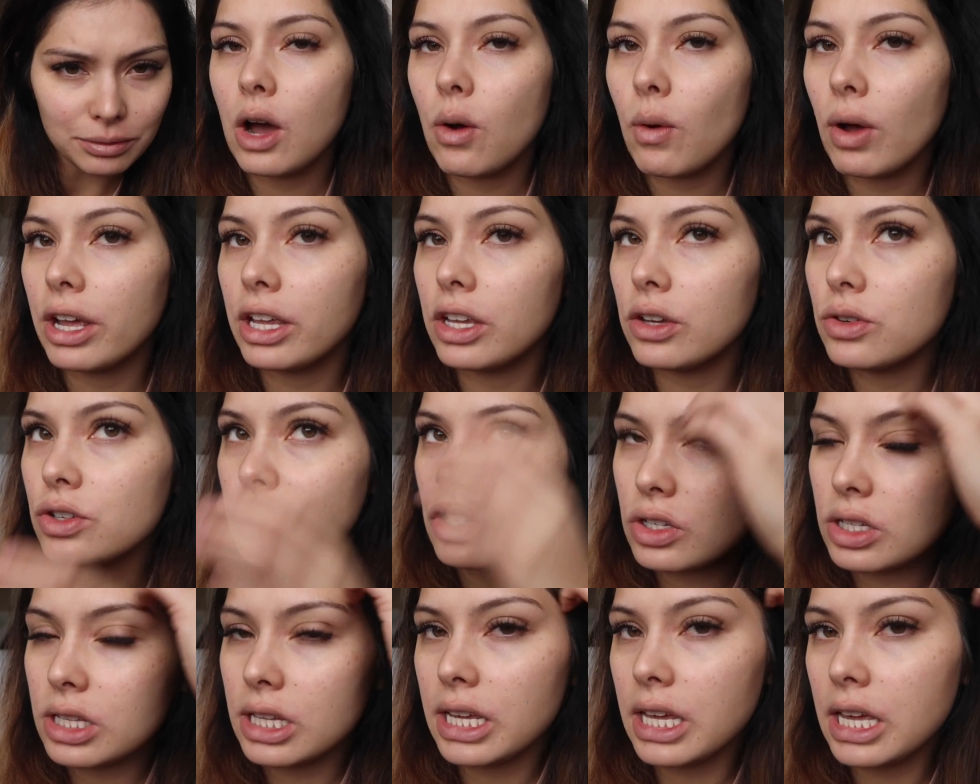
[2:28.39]
Now, I
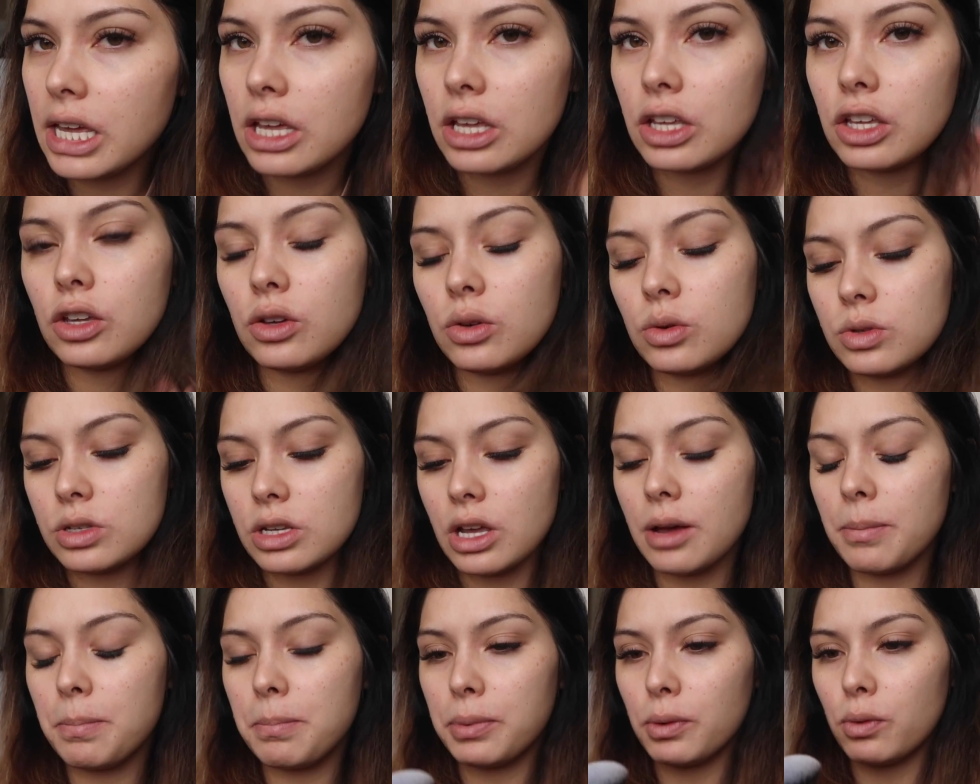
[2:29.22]
usually use
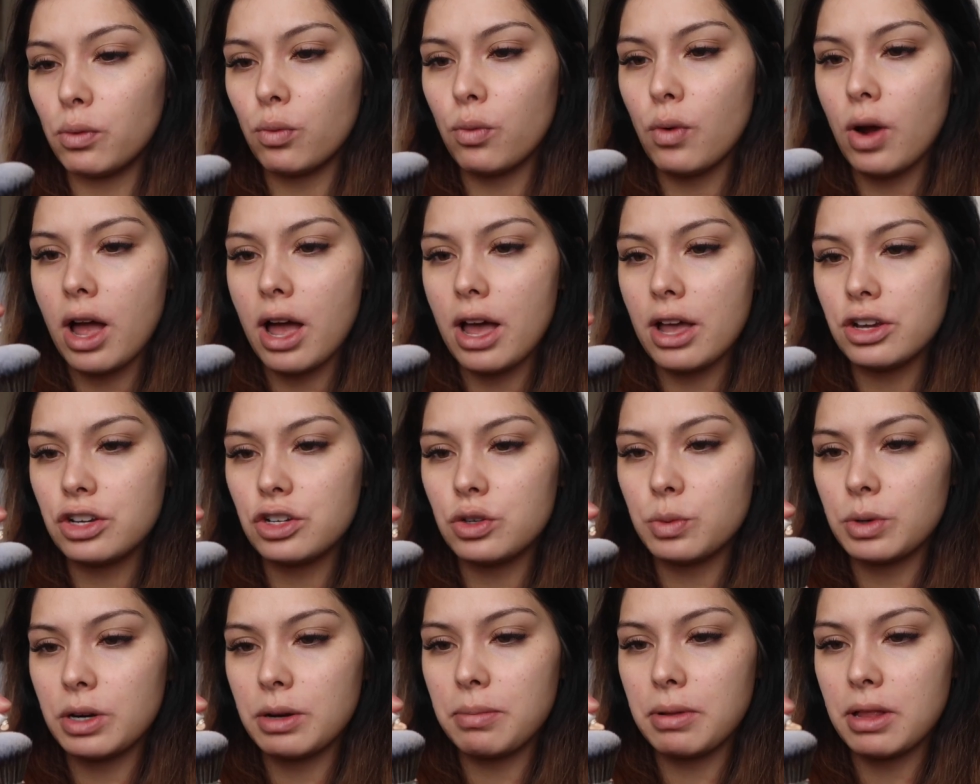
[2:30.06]
a
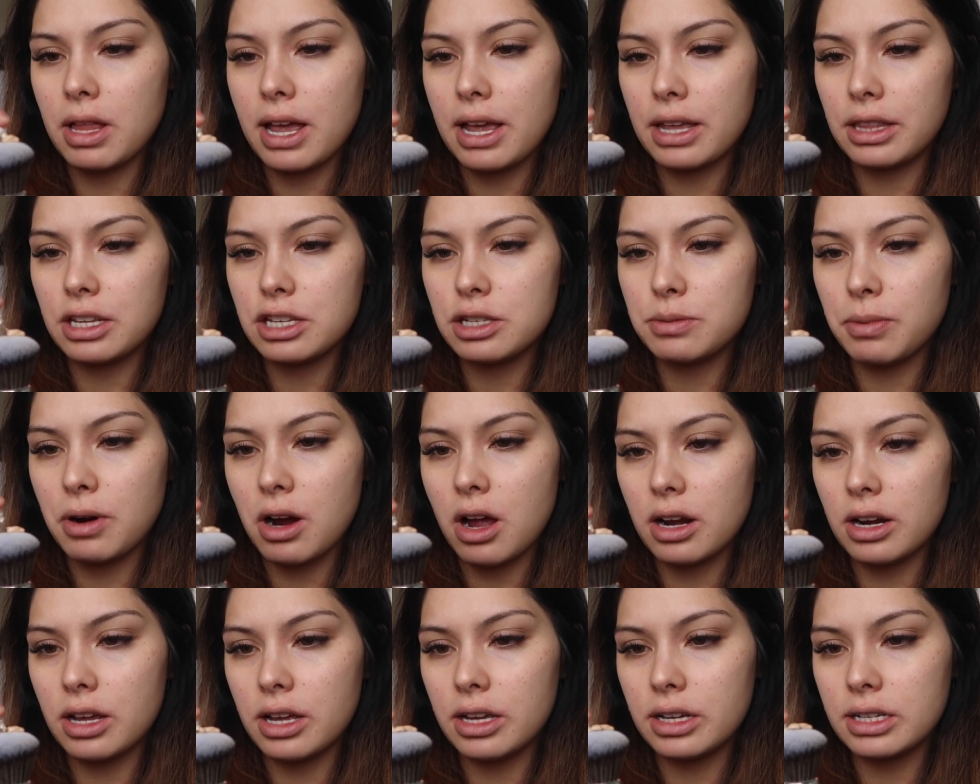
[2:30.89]
brush when applying this
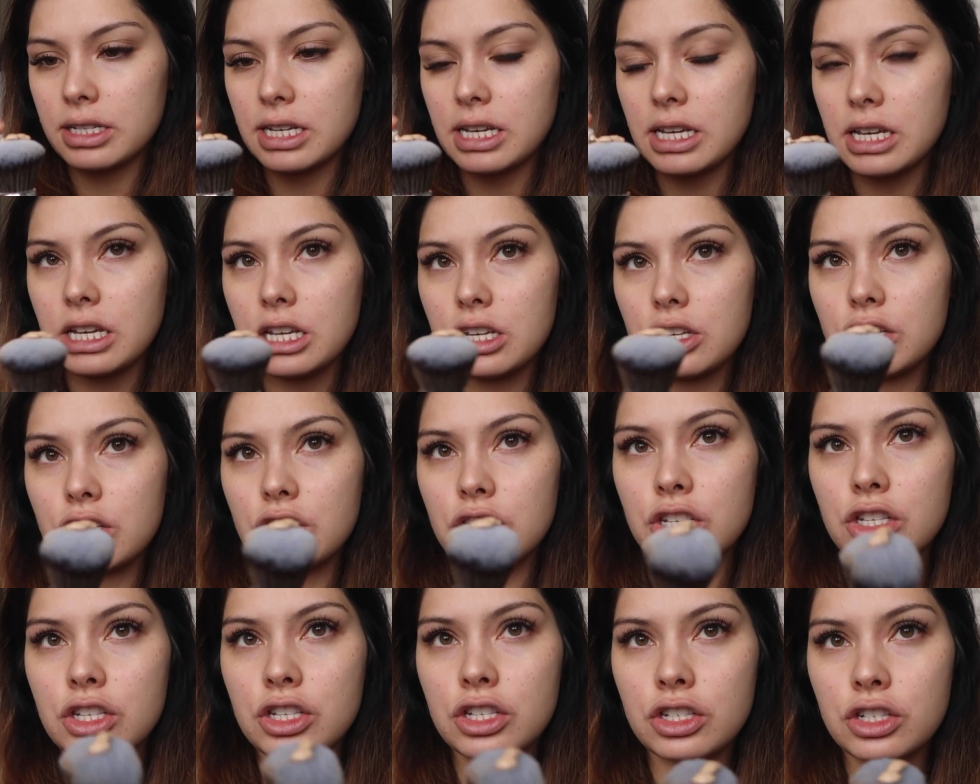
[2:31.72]
product. It is
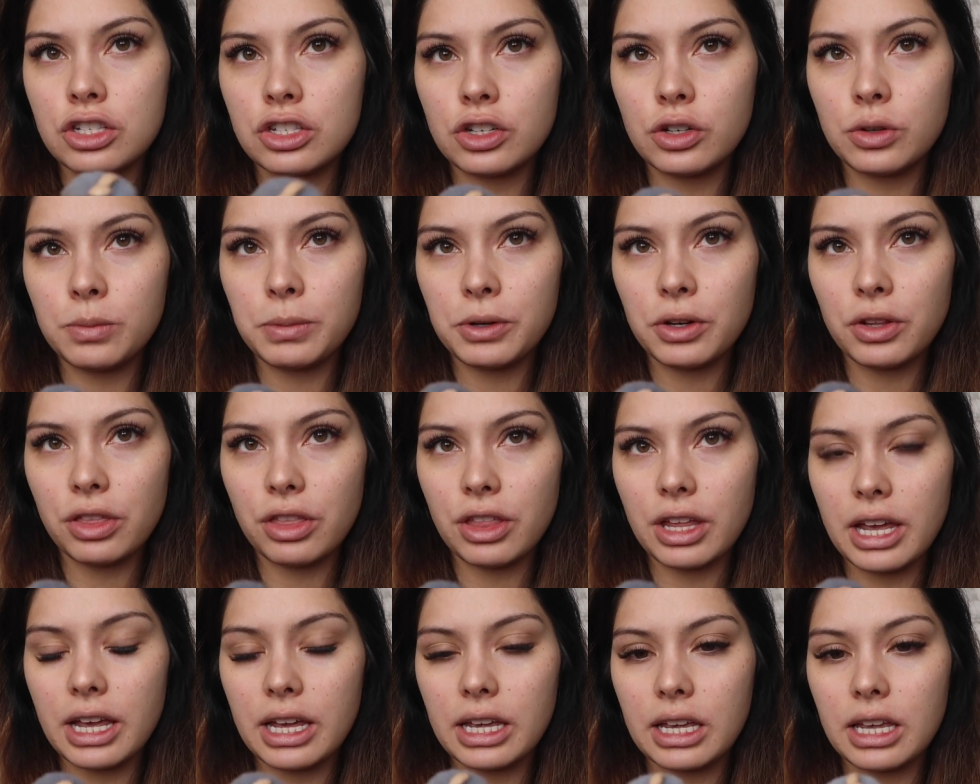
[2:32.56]
super
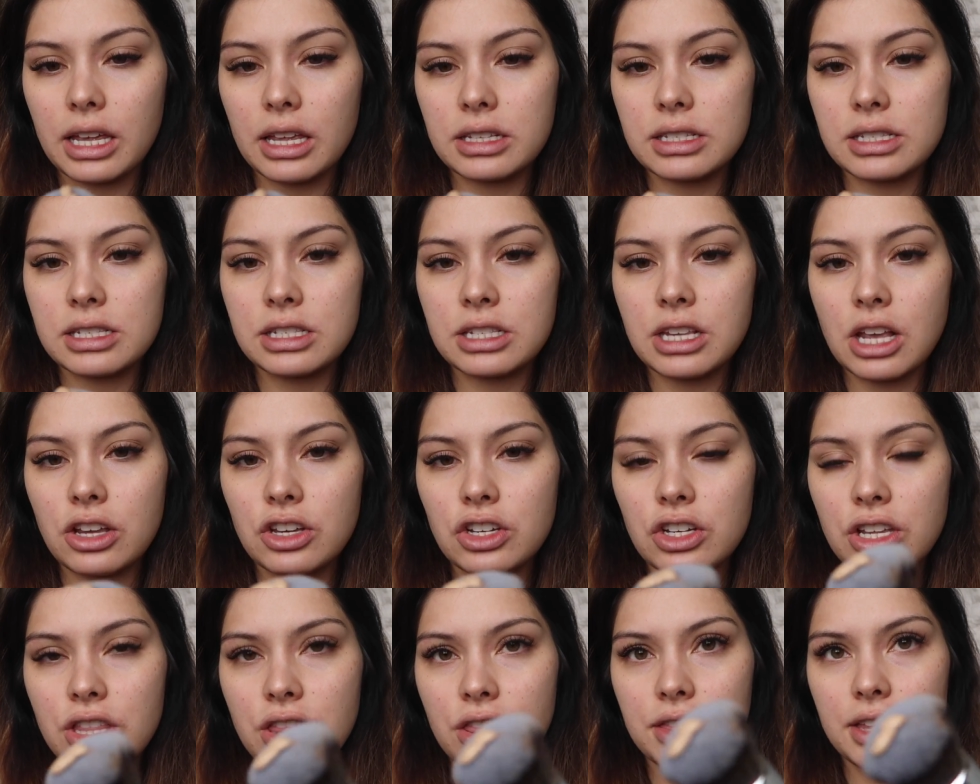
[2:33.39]
thick,
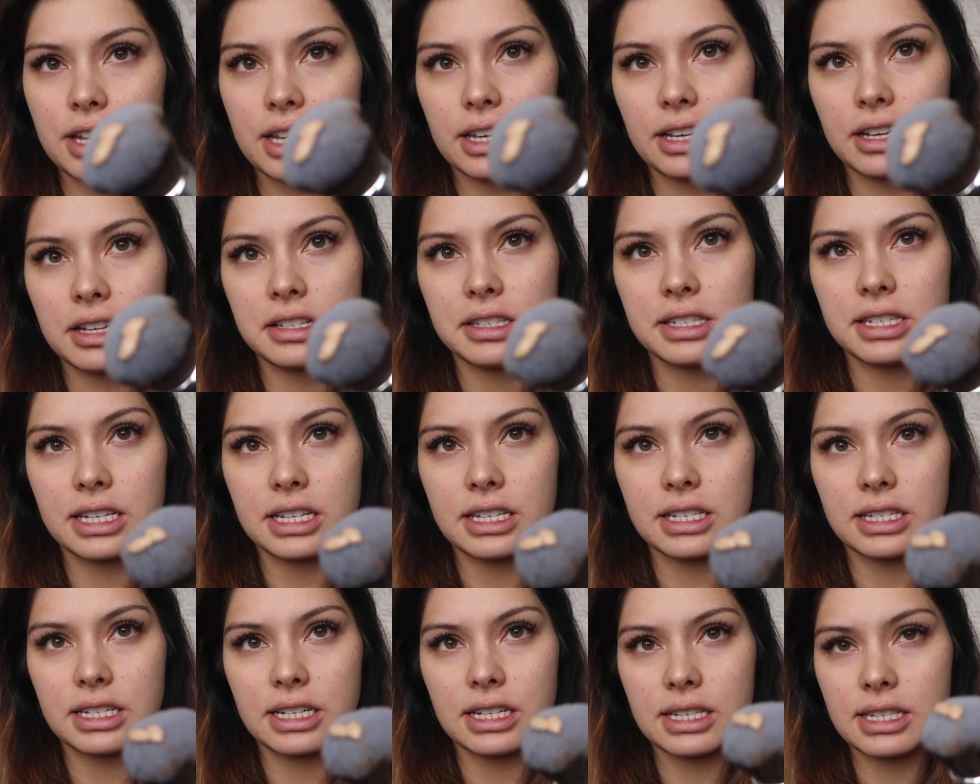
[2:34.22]
such a thick
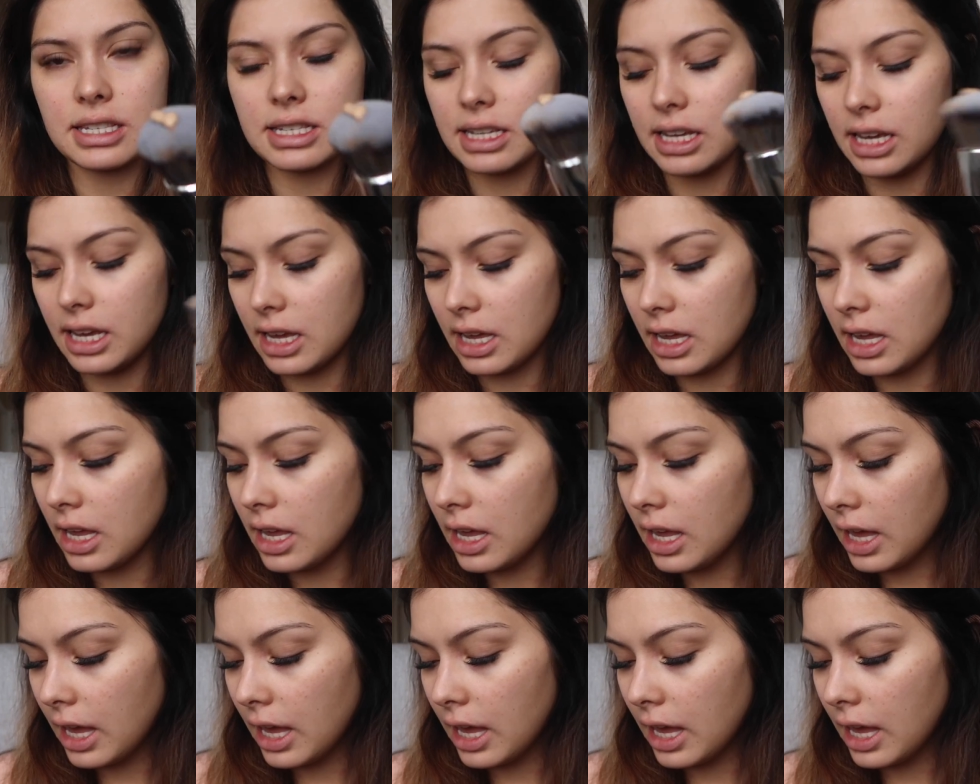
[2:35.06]
consistency.